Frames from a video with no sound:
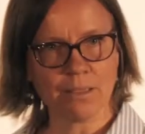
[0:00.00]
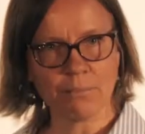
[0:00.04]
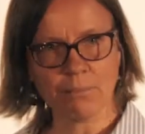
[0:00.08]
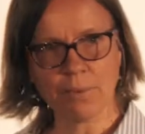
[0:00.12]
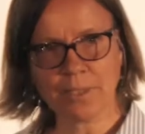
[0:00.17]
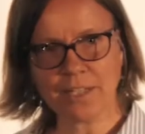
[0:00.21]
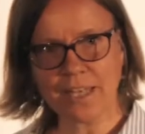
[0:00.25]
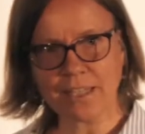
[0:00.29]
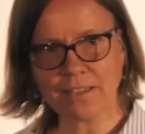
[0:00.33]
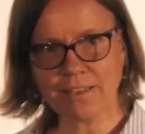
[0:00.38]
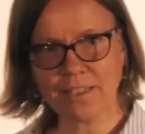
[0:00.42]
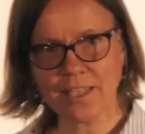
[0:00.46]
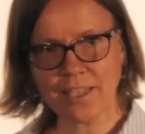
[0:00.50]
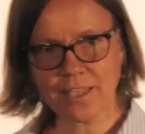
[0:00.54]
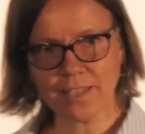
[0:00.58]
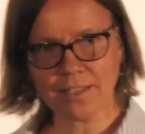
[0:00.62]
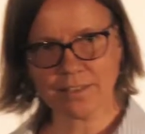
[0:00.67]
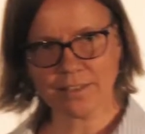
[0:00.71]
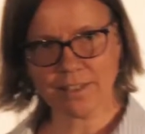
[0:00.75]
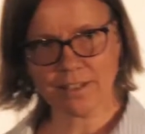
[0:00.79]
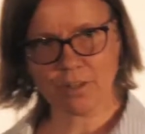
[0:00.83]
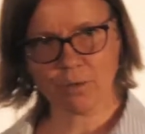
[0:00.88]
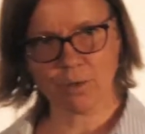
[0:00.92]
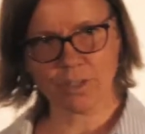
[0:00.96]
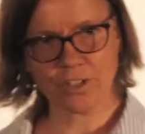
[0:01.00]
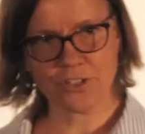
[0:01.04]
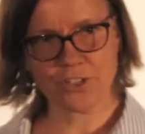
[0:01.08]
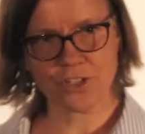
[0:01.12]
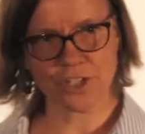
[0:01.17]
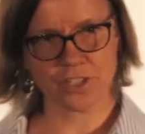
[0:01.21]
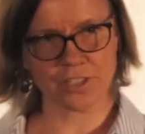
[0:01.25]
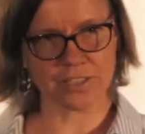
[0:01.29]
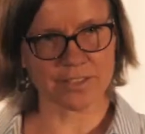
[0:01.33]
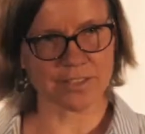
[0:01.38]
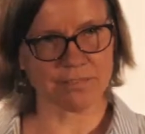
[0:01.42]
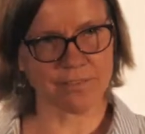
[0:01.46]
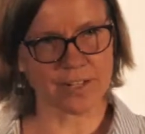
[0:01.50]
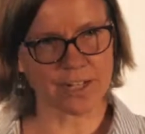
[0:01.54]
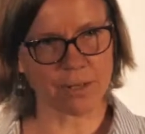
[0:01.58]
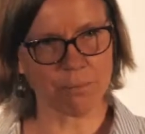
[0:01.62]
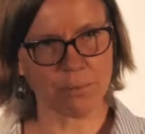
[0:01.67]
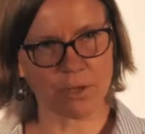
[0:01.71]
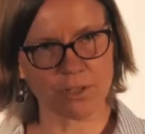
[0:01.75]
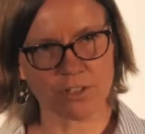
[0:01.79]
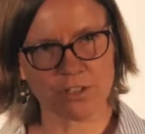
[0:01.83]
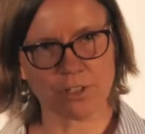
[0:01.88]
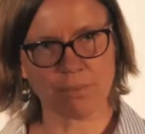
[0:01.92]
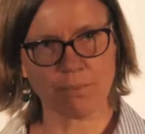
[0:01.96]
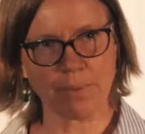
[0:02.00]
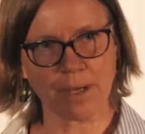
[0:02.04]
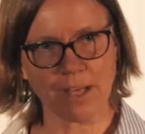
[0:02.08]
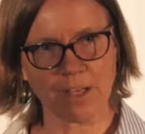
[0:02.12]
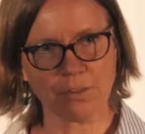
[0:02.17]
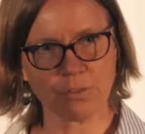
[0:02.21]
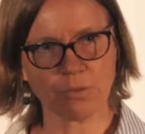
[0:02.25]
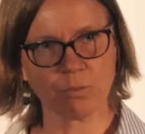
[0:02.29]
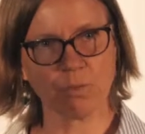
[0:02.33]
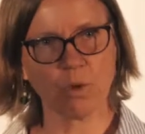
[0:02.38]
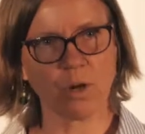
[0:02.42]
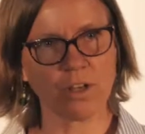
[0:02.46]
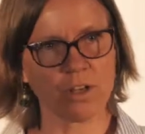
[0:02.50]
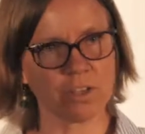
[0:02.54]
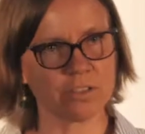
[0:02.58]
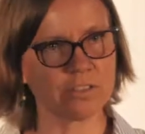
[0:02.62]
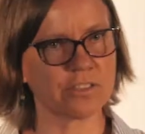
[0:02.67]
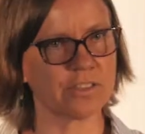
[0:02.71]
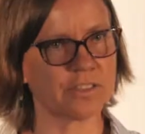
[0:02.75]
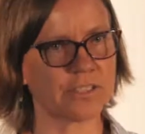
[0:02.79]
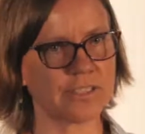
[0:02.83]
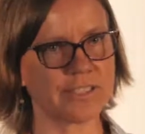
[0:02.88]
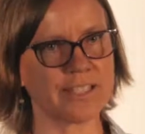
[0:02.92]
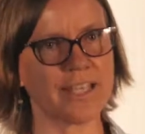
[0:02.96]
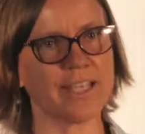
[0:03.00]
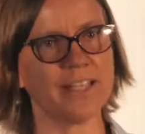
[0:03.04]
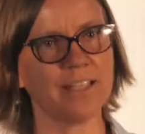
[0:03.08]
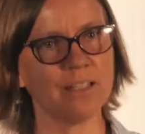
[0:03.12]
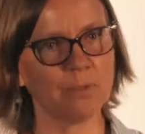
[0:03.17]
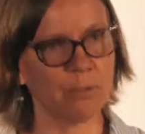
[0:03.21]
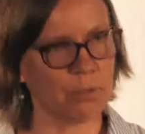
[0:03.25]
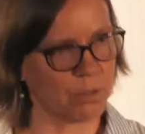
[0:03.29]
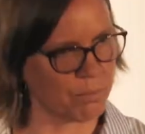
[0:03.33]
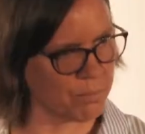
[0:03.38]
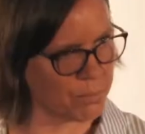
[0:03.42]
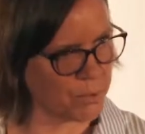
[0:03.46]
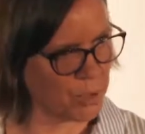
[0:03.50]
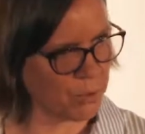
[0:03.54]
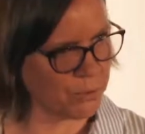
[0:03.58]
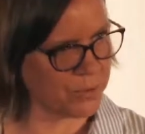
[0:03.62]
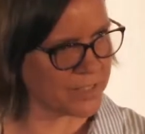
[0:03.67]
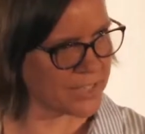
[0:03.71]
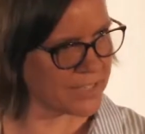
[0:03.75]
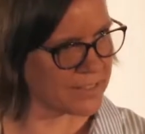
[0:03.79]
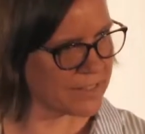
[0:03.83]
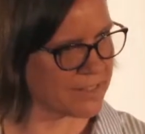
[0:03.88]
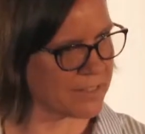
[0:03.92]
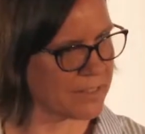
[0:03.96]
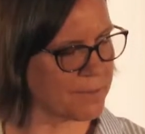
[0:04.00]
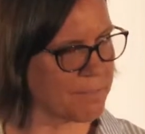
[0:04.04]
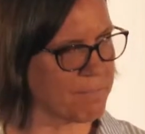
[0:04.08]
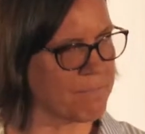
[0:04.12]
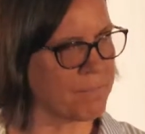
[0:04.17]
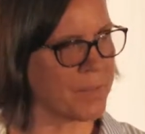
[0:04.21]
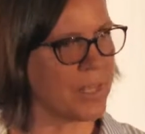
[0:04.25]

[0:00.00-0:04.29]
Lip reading: But I think the question is very much about what are sustainable proteins.